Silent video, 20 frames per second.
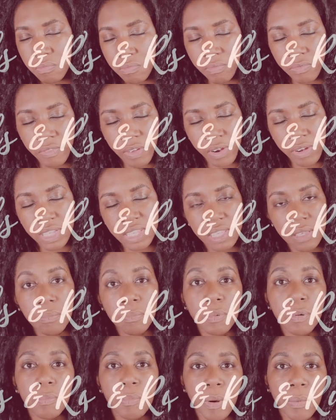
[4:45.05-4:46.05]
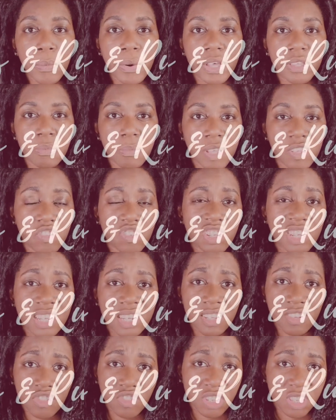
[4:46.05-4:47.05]
Very simple, but worth mentioning.
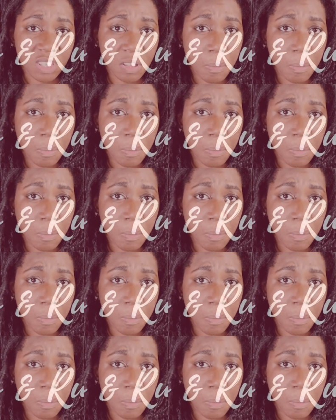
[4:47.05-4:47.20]
It's just a